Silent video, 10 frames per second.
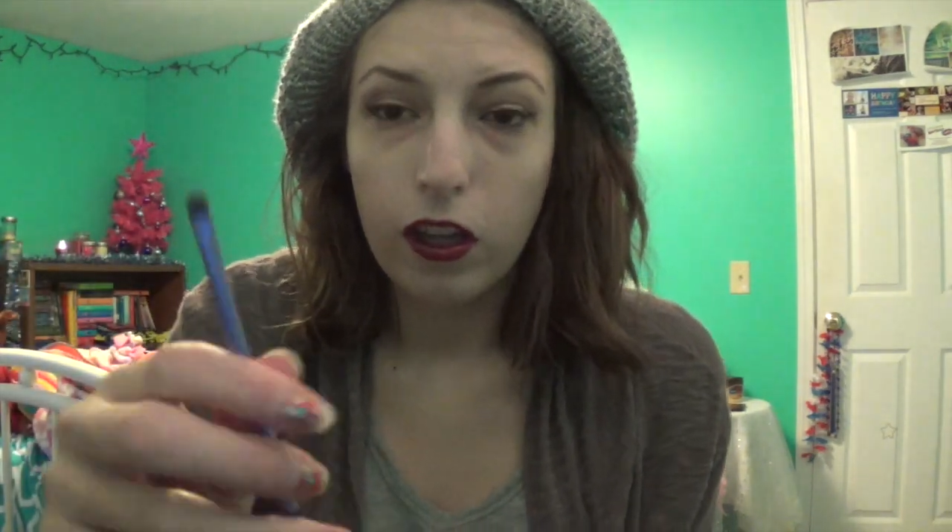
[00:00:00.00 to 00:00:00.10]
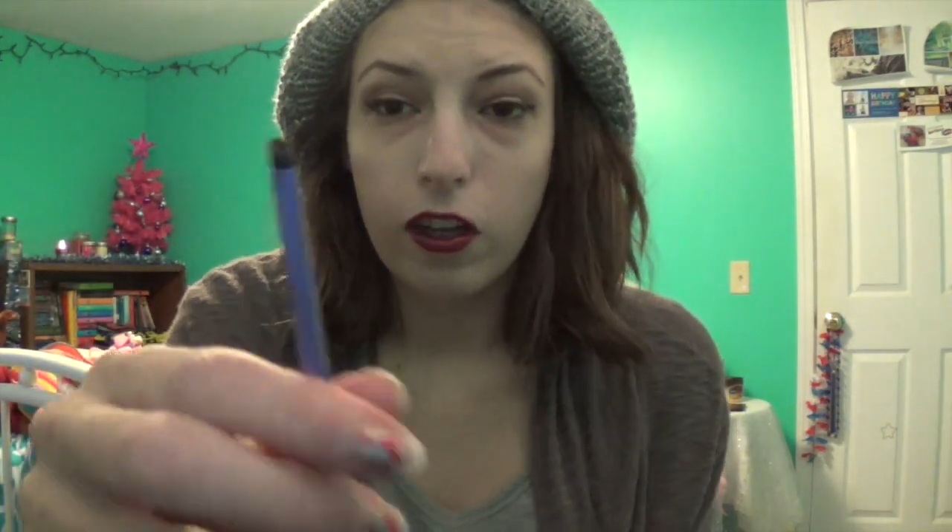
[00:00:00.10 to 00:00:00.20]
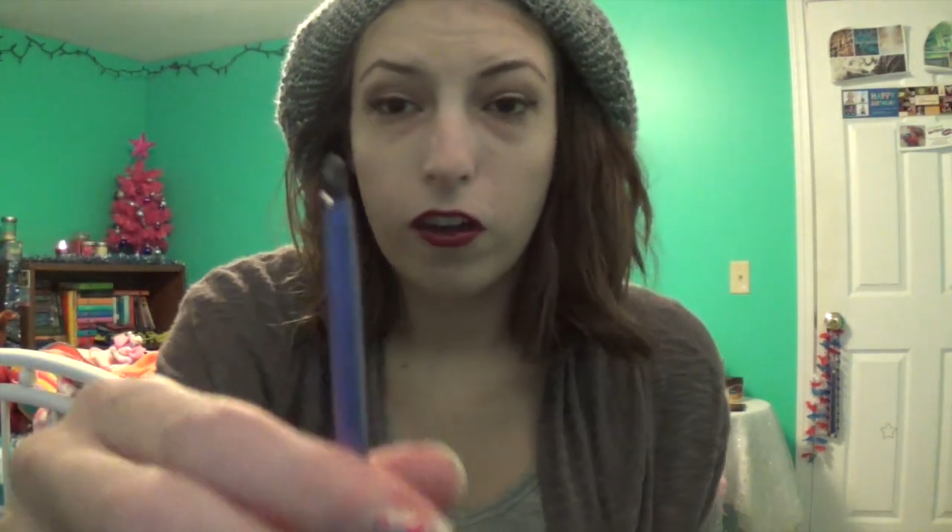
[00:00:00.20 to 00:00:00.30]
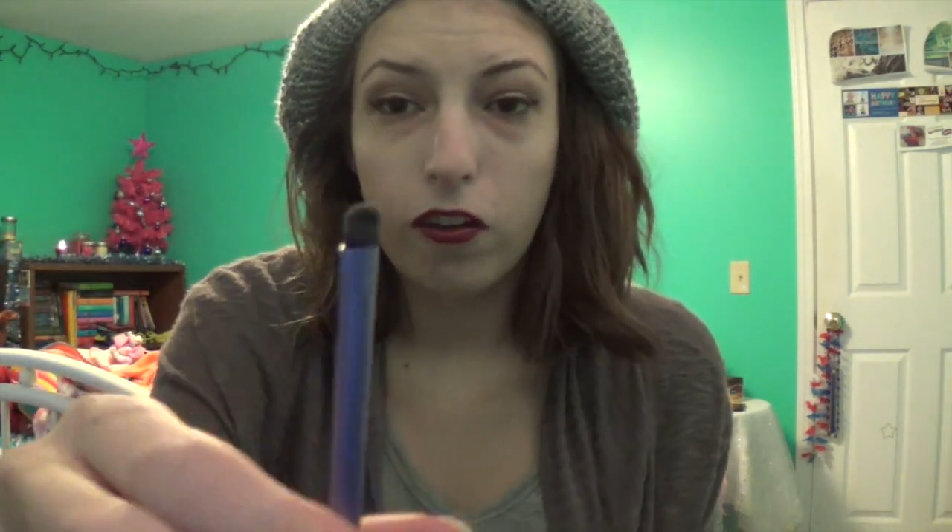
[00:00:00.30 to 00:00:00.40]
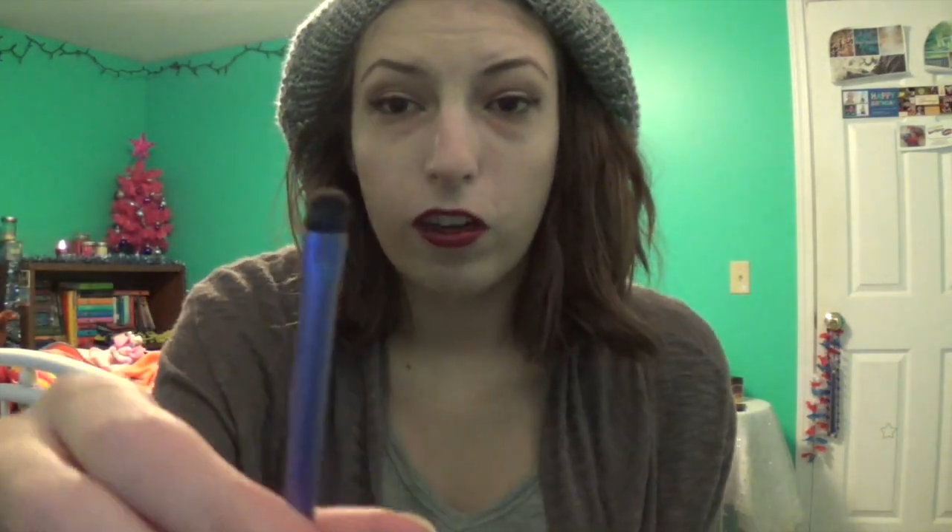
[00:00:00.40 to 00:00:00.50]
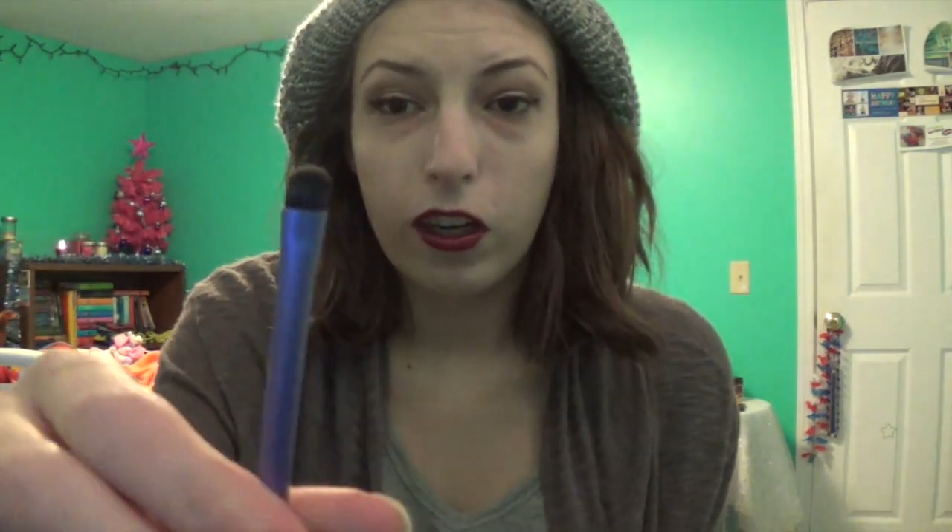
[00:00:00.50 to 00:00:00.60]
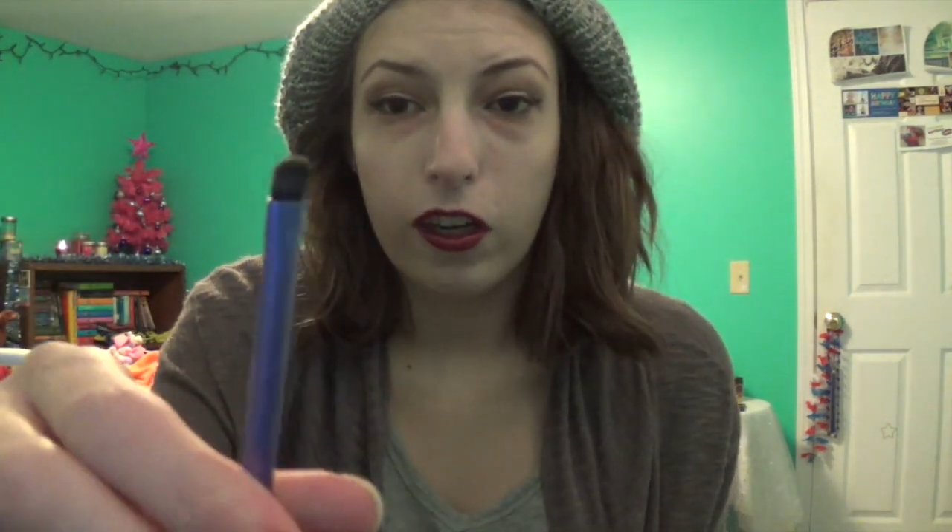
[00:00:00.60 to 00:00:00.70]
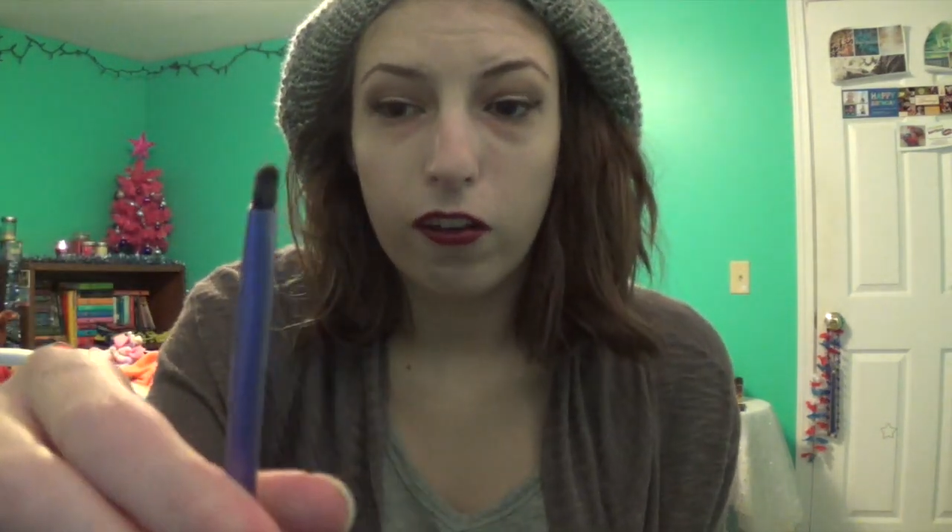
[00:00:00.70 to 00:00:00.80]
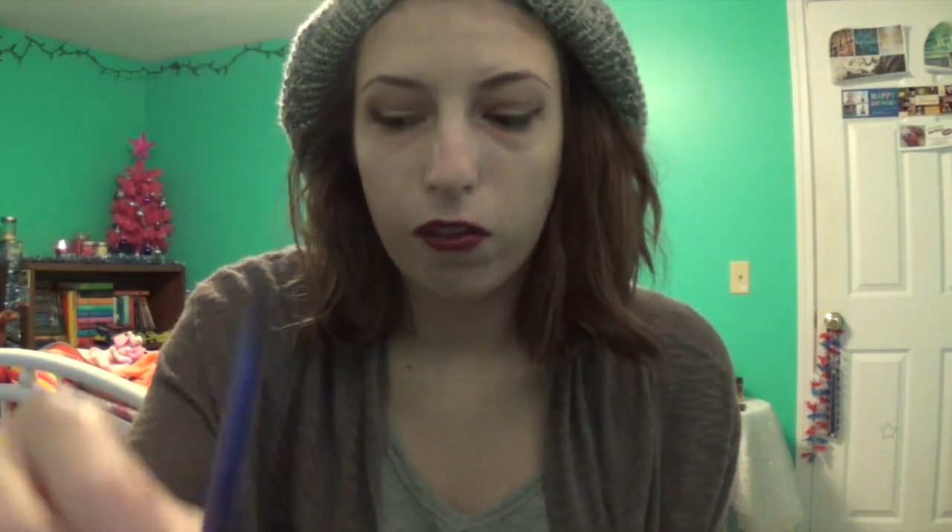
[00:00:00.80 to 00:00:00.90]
And there's, like, a